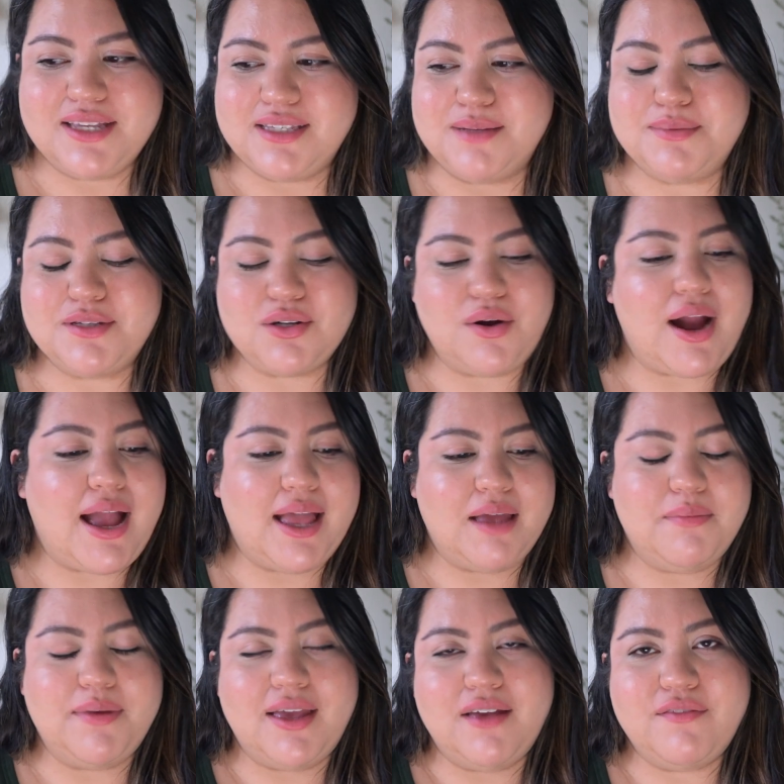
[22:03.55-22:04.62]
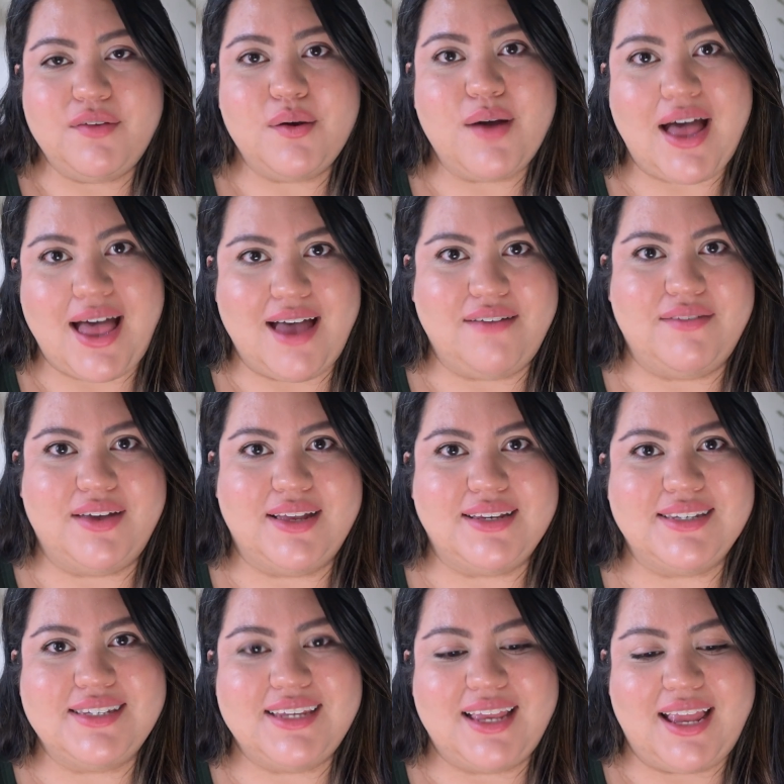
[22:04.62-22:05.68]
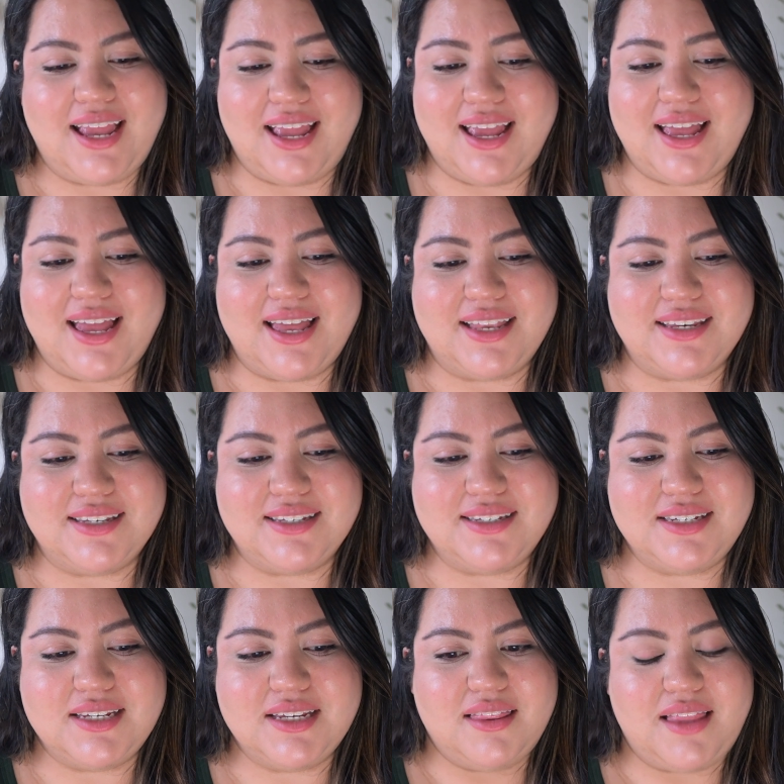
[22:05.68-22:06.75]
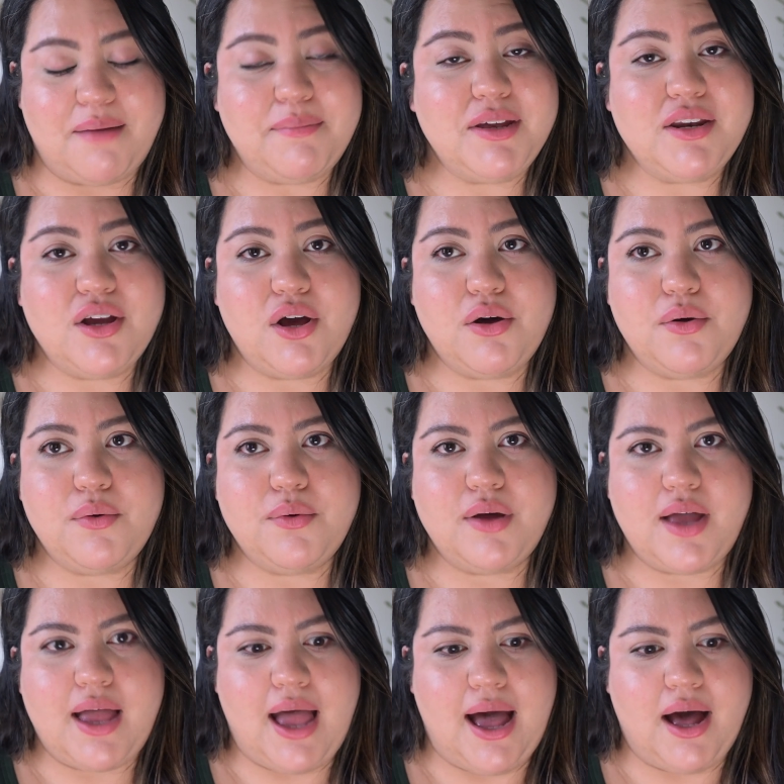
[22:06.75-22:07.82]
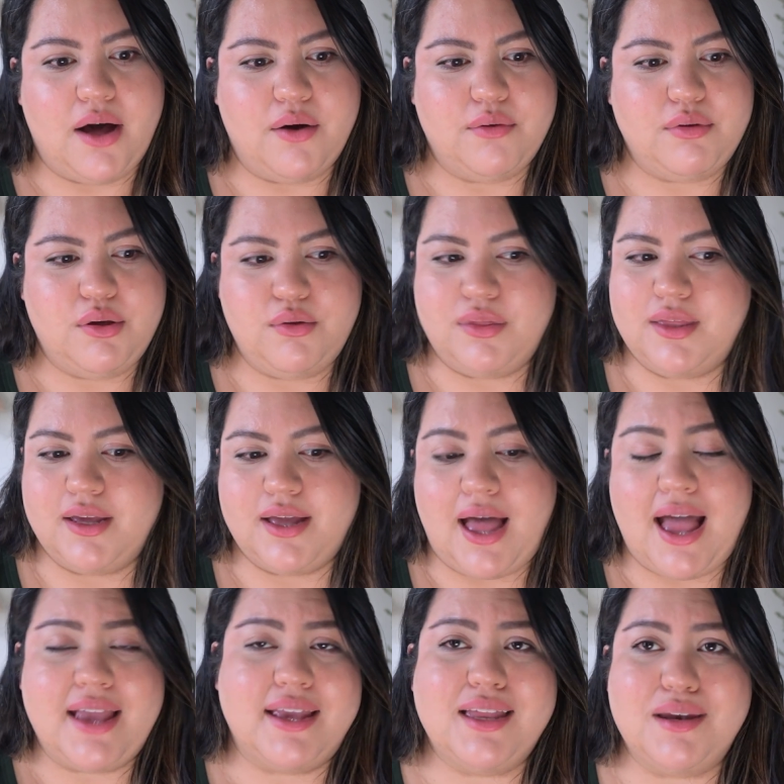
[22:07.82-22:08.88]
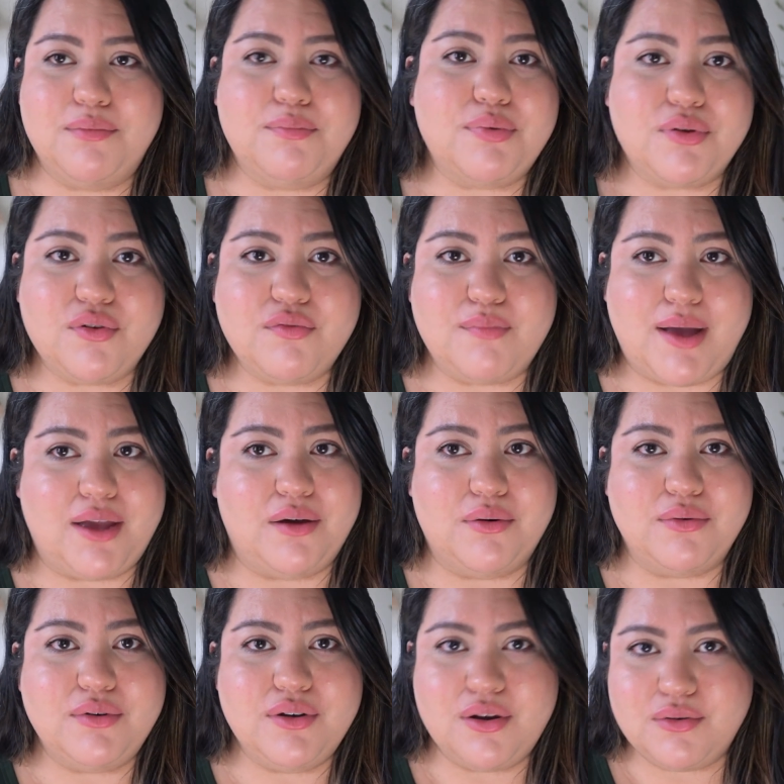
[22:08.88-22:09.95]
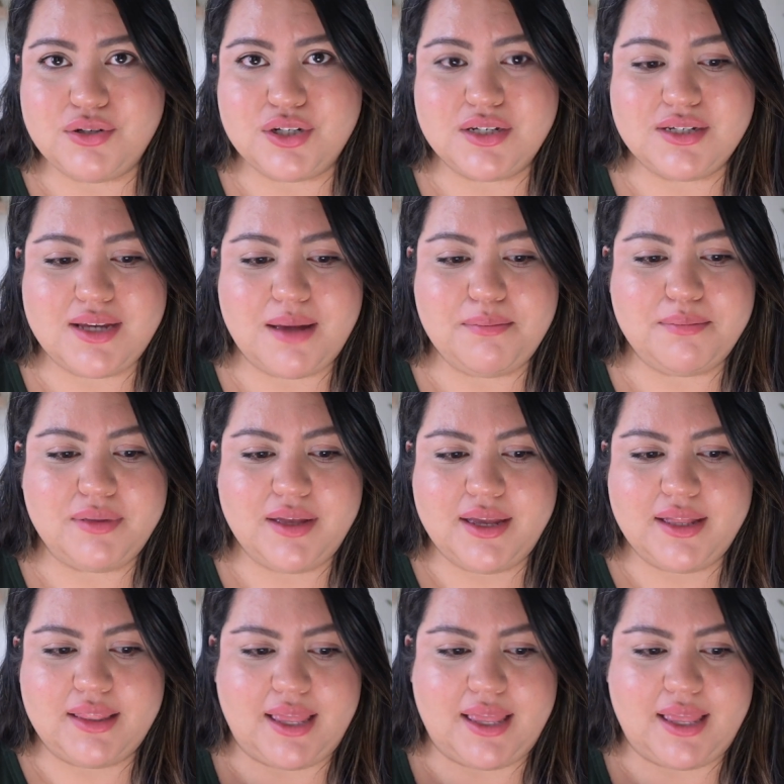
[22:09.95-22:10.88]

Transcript: Subscribe if you haven't, and let me know how you think I can improve my own Notion template.